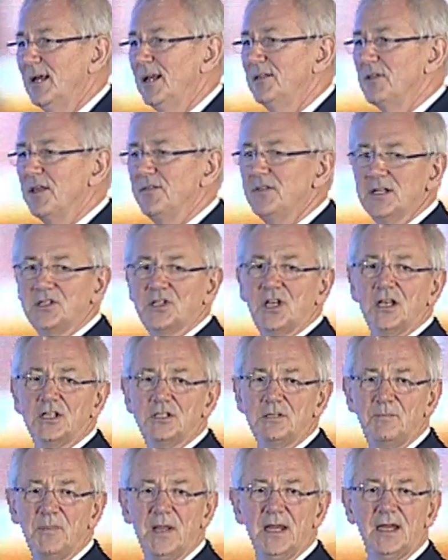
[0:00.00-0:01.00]
that this has
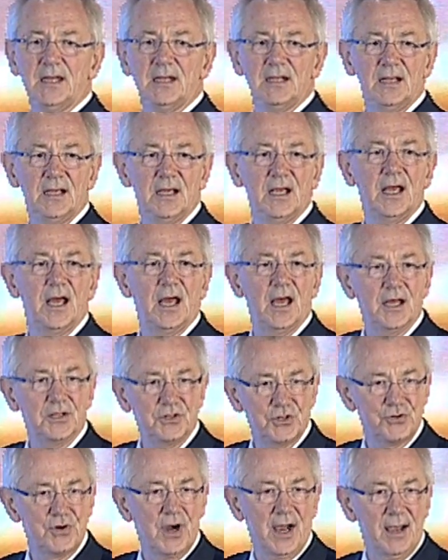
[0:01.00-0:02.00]
been a
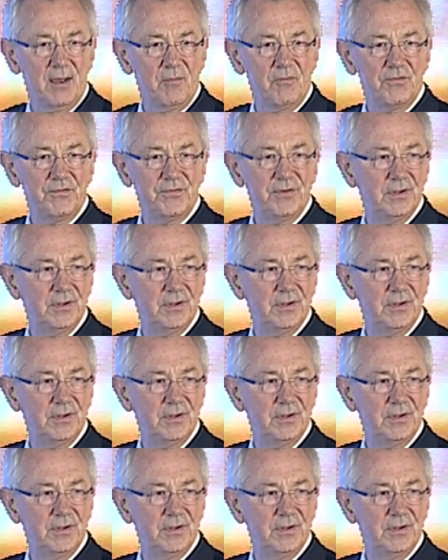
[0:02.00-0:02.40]
triumph.